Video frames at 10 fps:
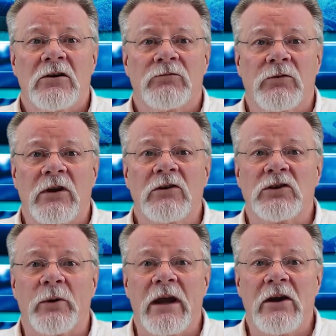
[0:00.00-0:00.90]
For those
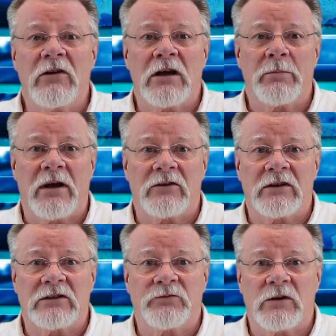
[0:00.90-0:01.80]
who are hearing about
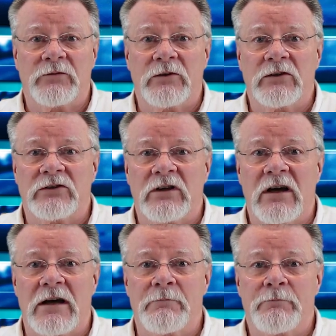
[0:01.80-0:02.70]
this for the first
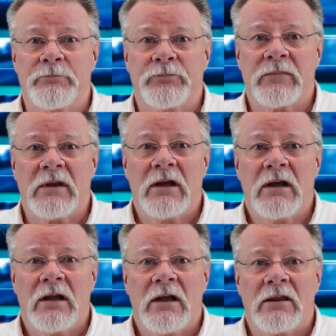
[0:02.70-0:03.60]
time,
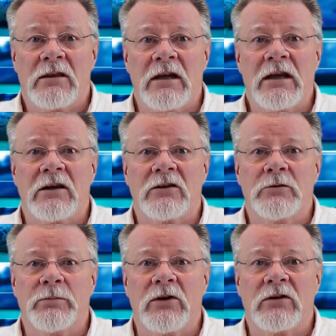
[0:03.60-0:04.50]
the link
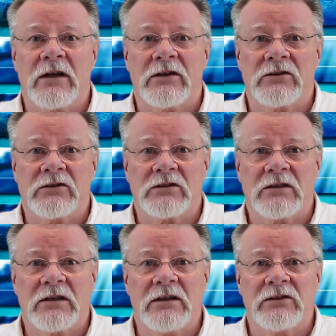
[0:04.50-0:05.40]
to both
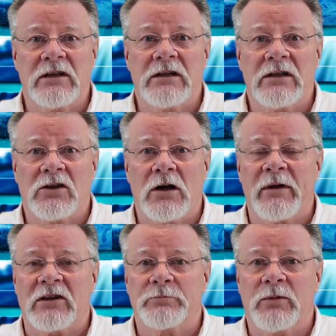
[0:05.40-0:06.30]
letters is in the
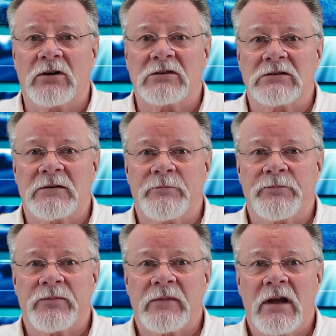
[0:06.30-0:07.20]
comments box.
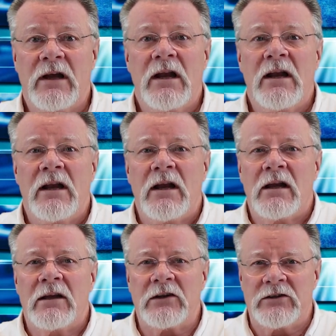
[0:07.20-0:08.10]

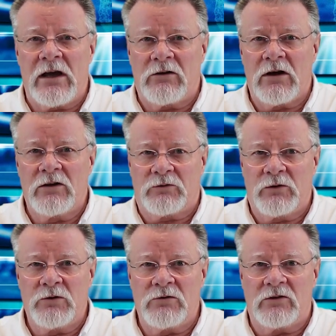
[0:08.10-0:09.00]
Let's now go
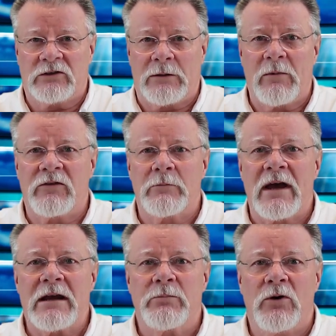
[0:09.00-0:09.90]
through some of the
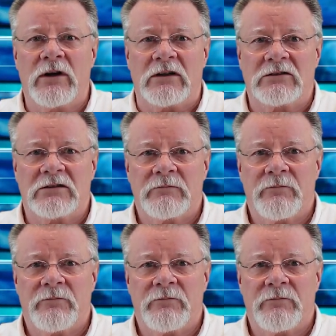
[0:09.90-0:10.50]
main points.